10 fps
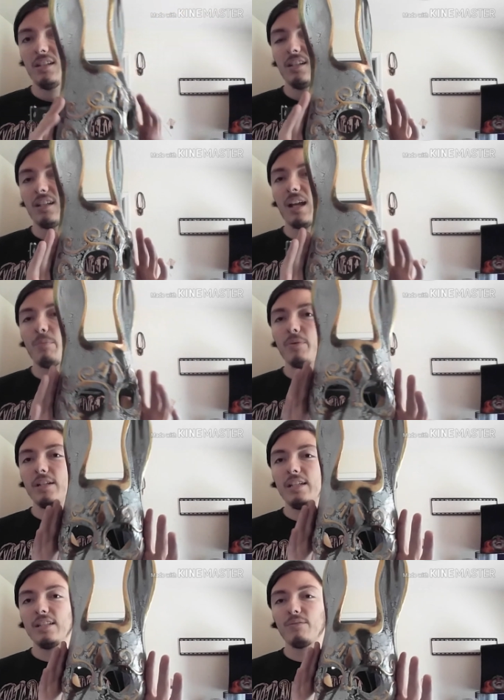got a pretty
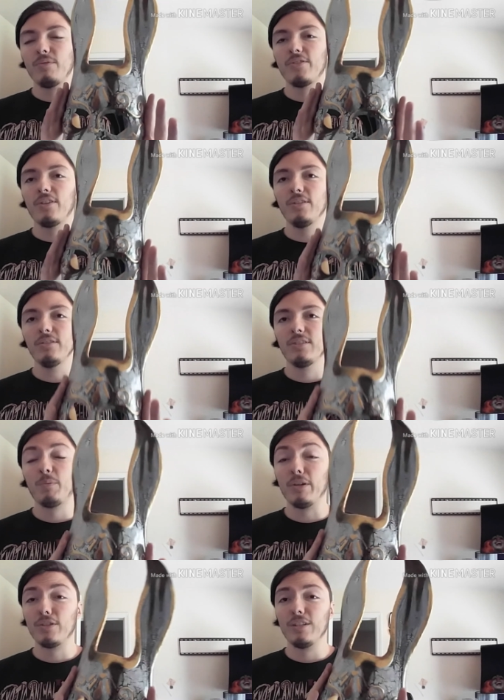decent result,
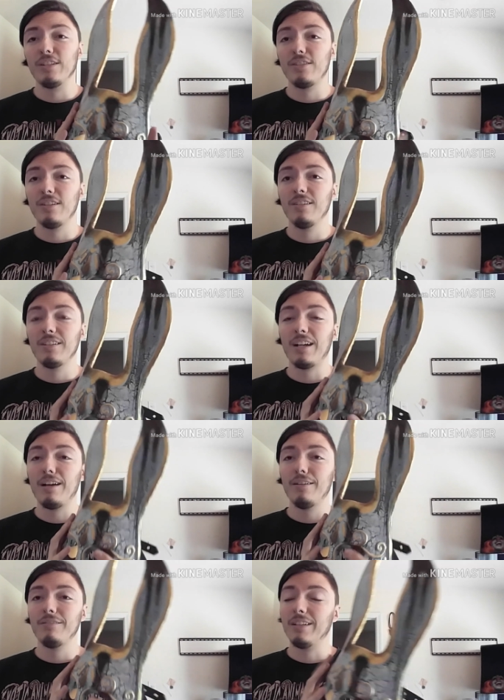especially considering
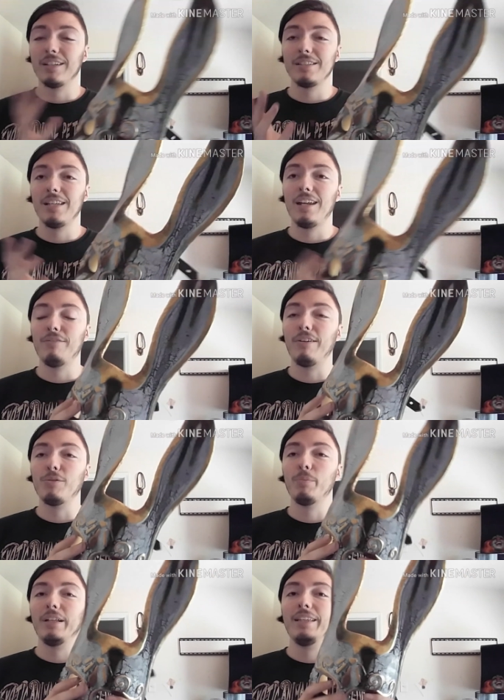that like I said, I've never
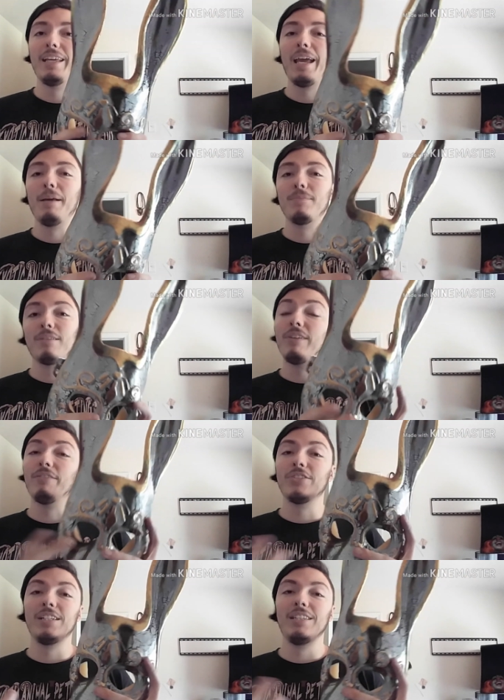played the games, I've never
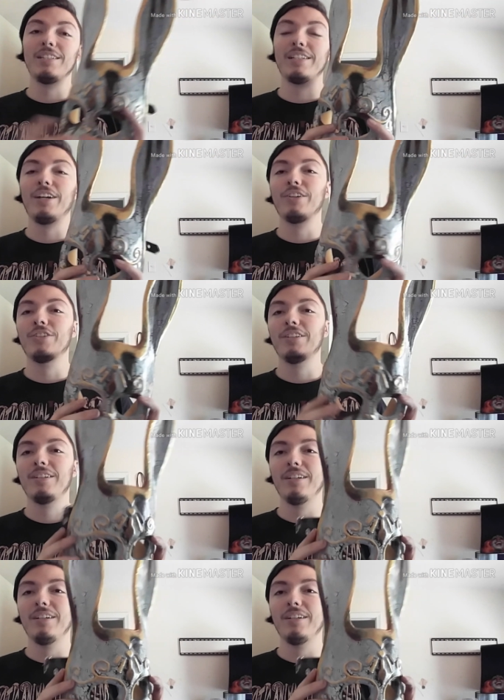seen this character.